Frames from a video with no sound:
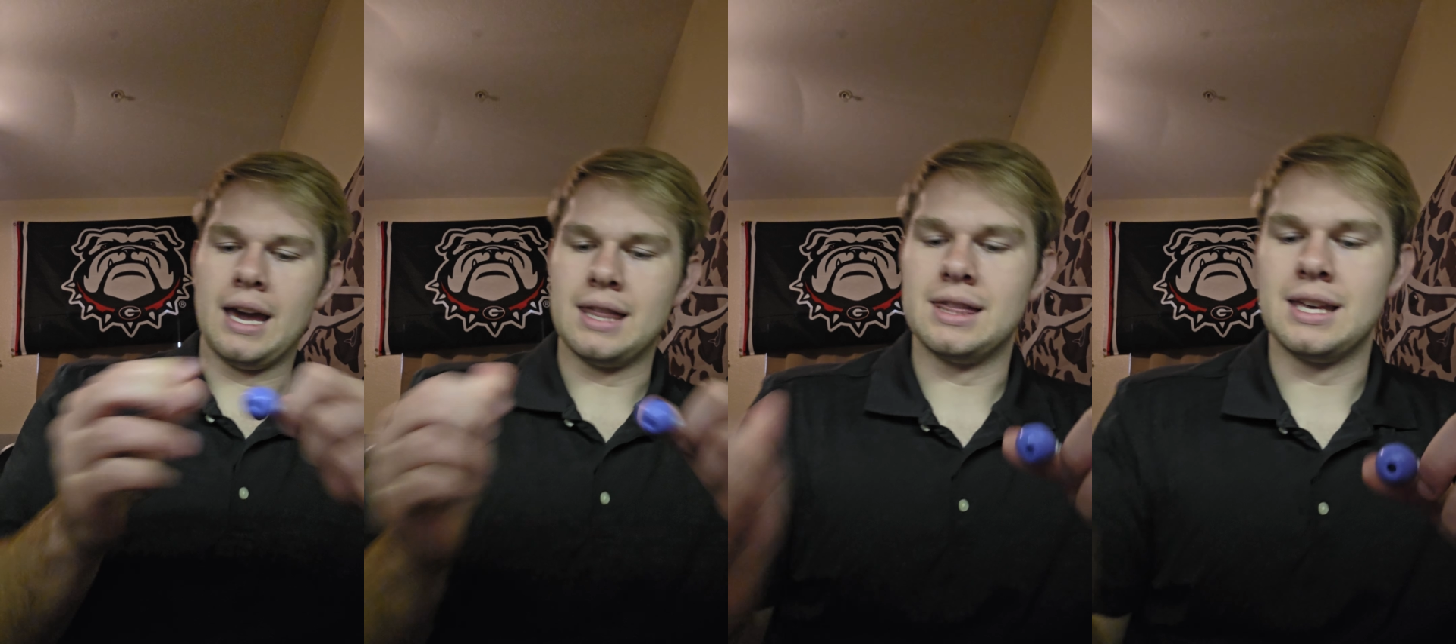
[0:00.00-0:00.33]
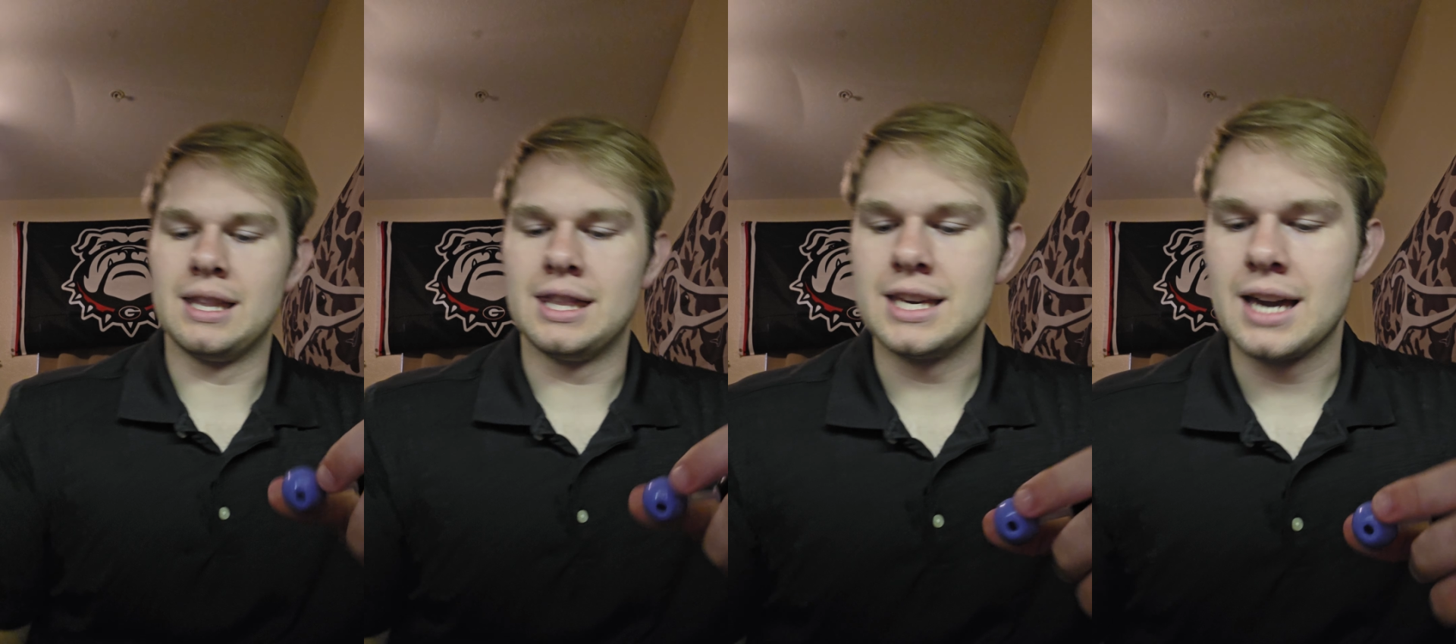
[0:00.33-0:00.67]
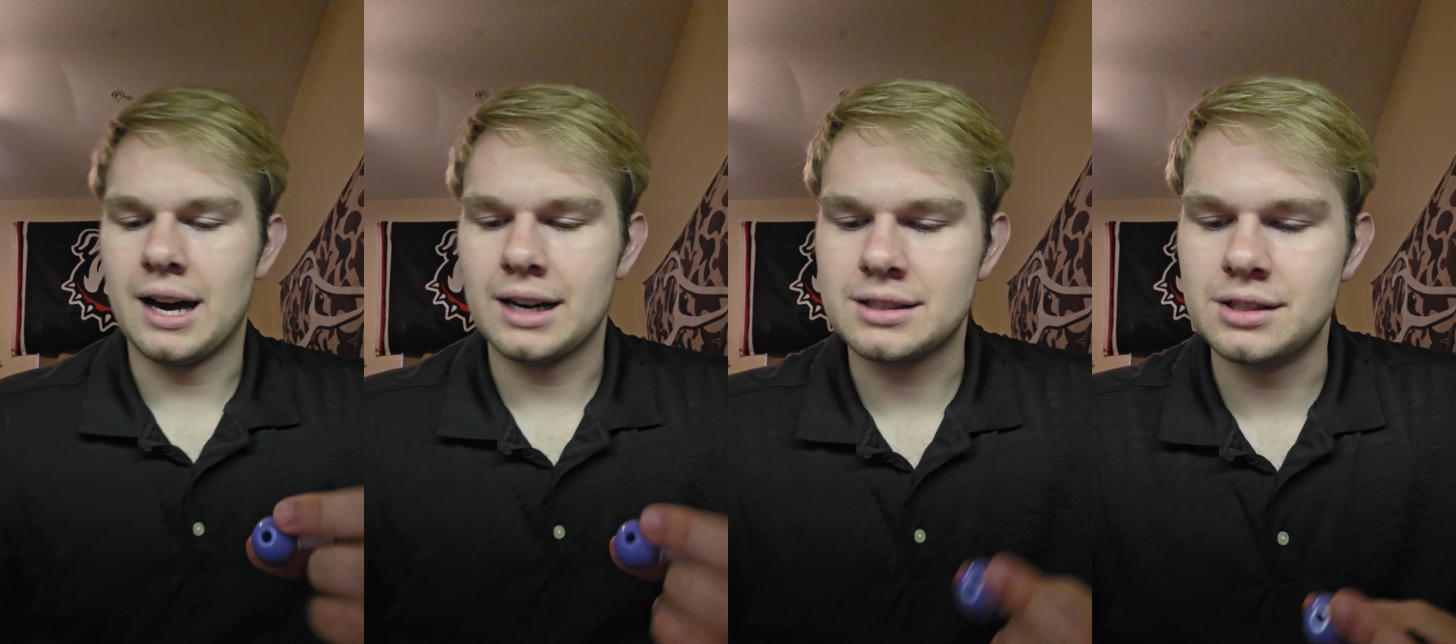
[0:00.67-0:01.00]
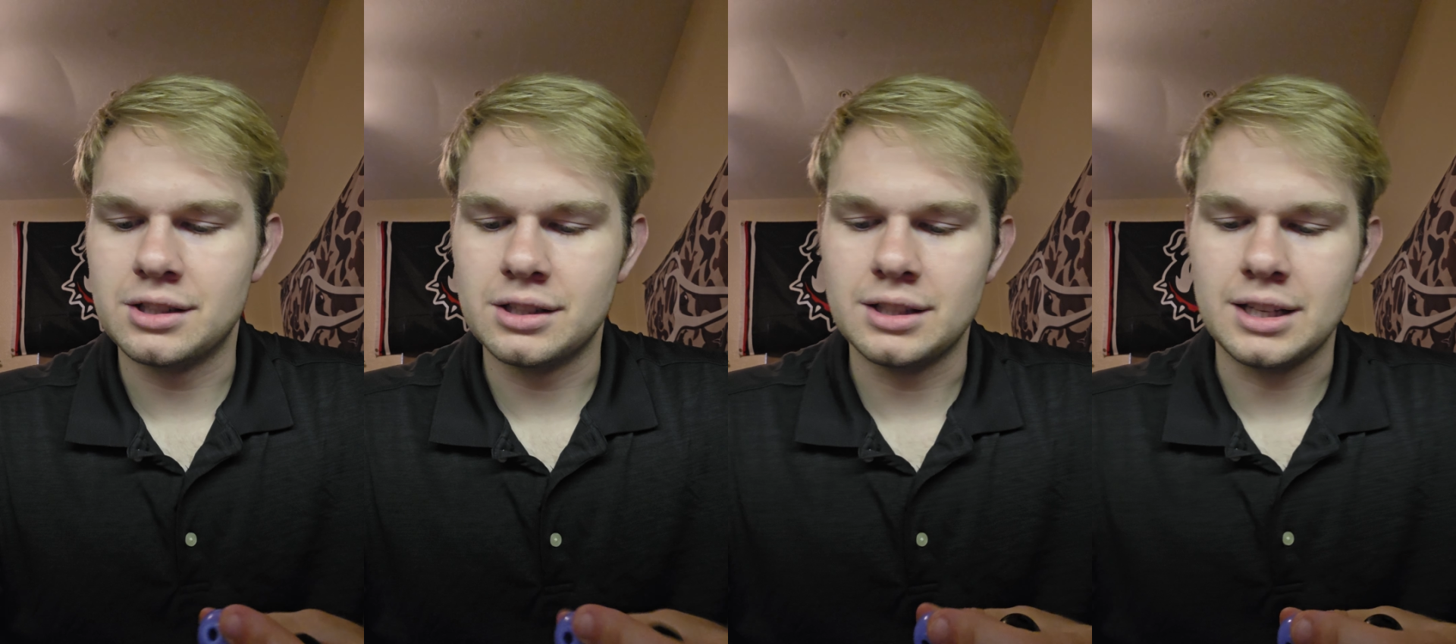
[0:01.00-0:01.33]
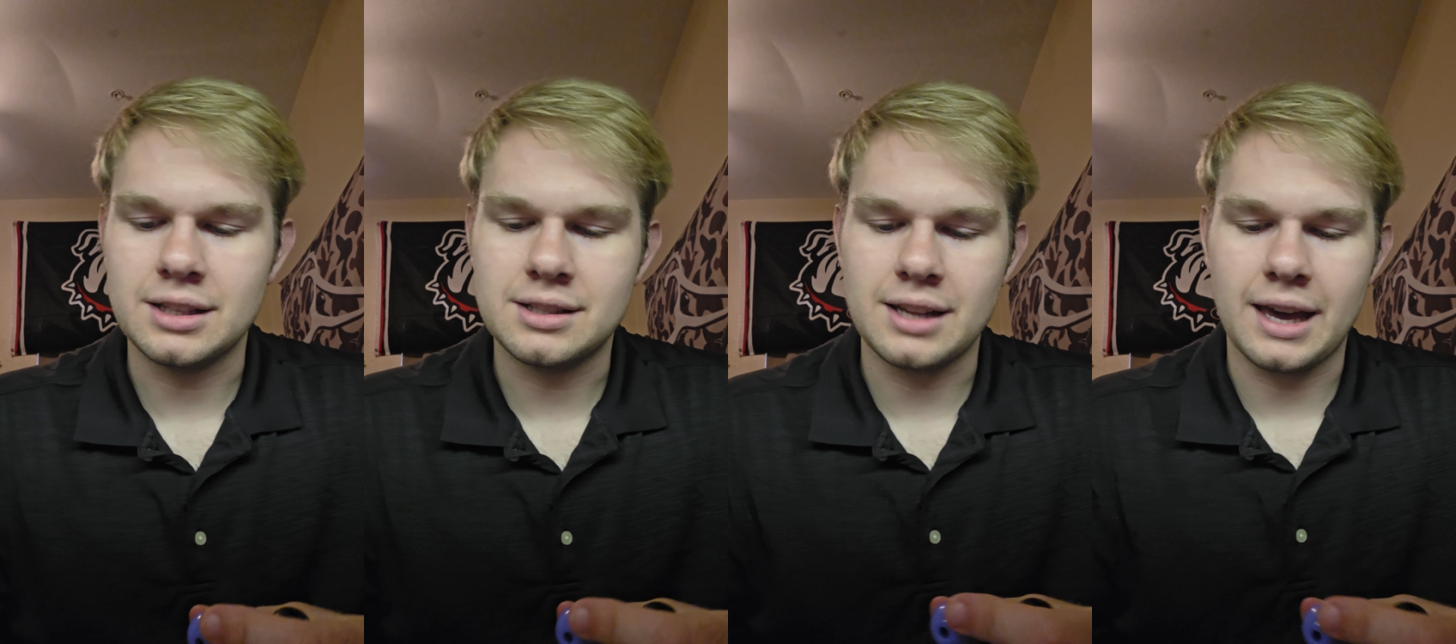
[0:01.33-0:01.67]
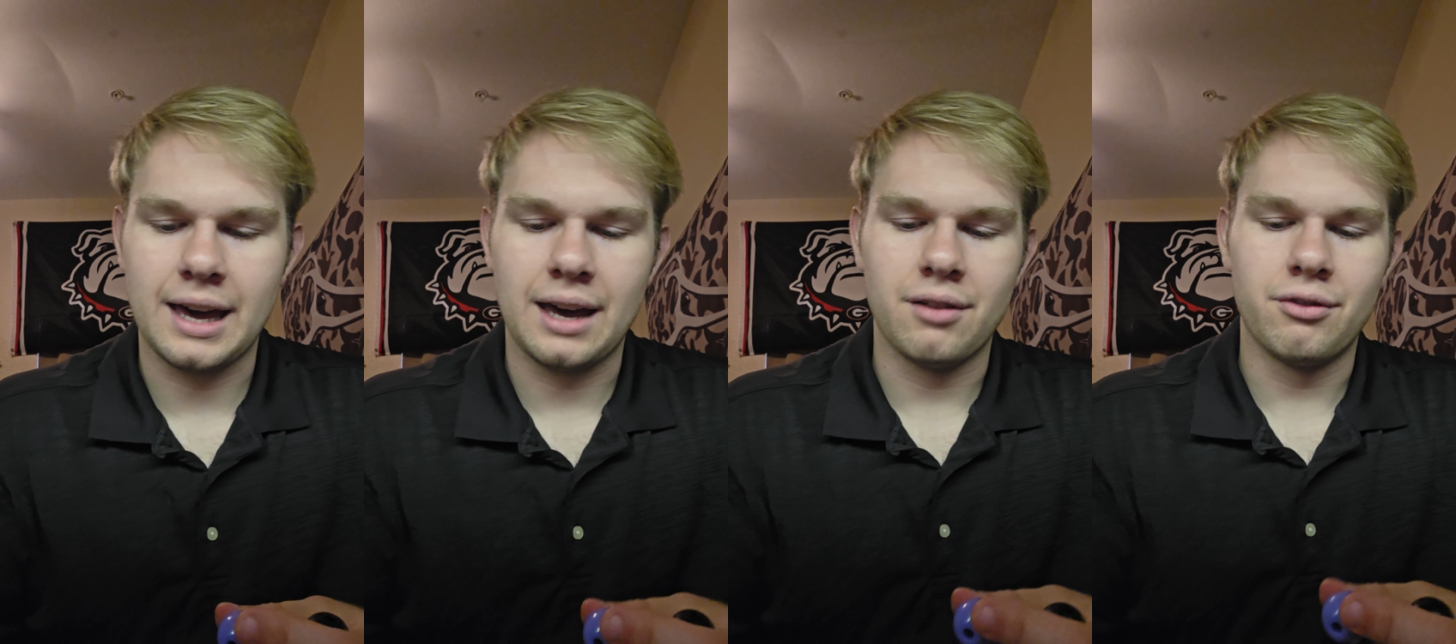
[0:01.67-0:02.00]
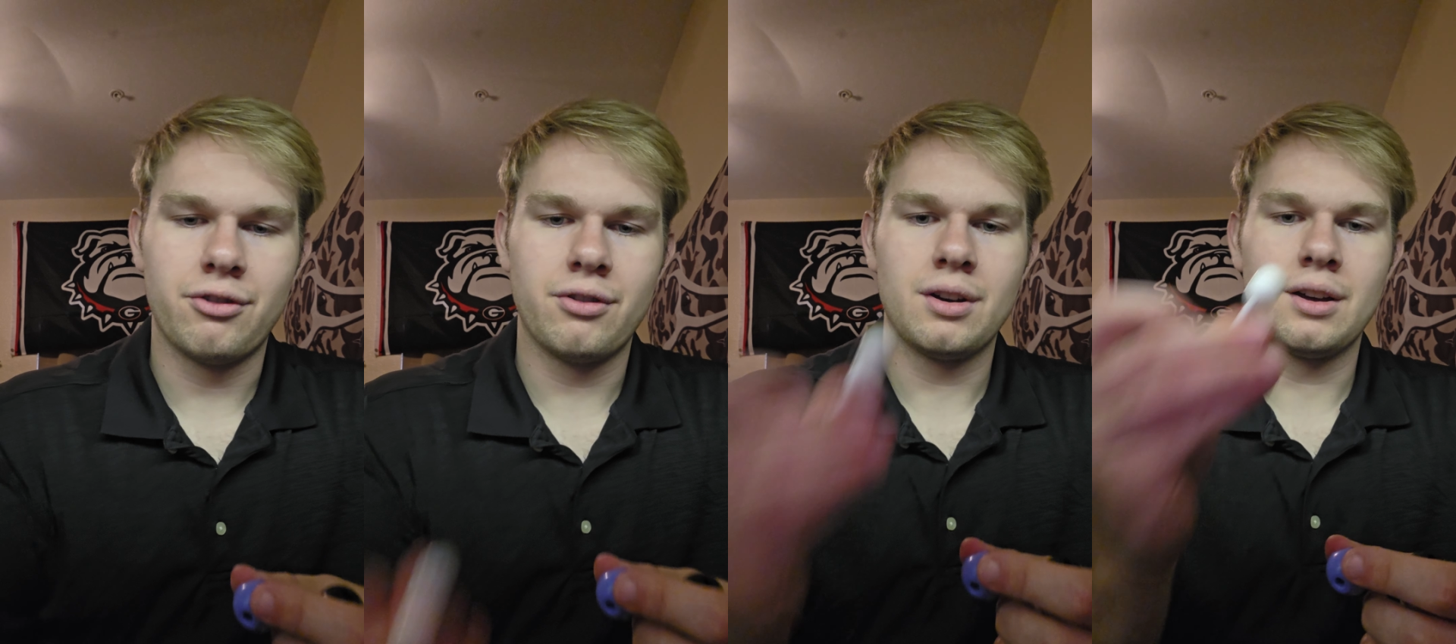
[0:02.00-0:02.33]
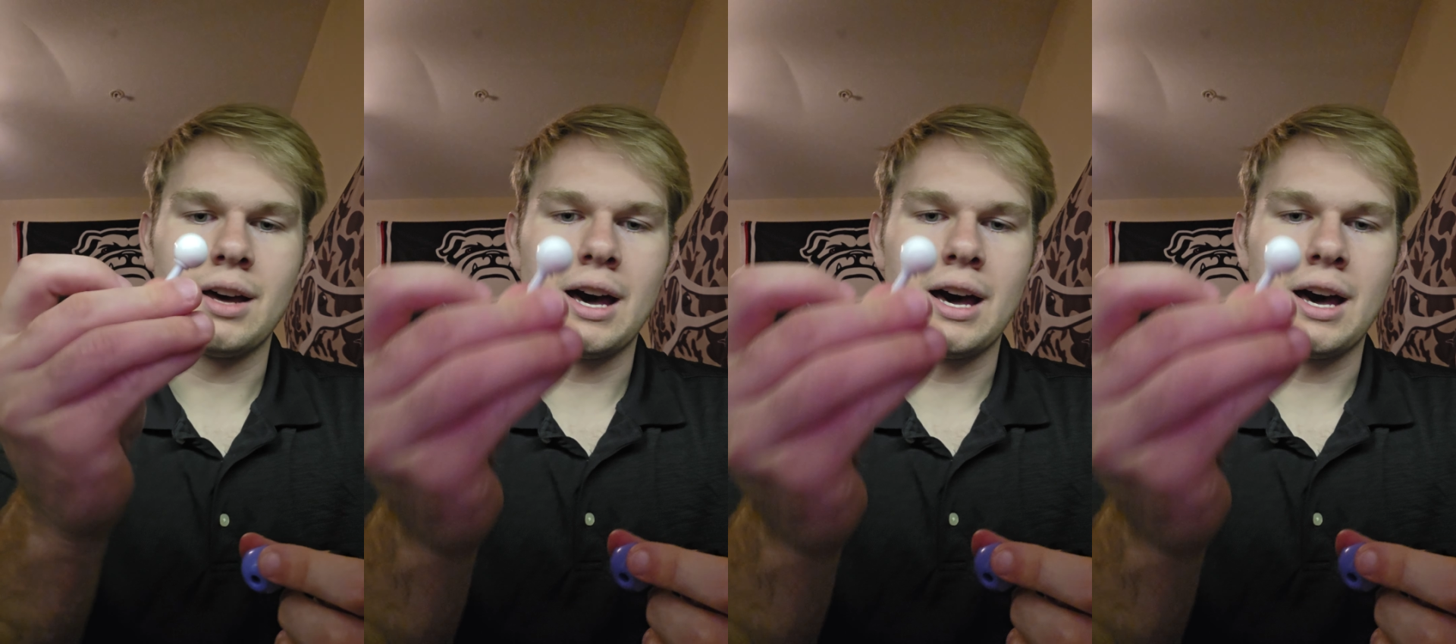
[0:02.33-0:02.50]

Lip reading: And then the oxygen needs to have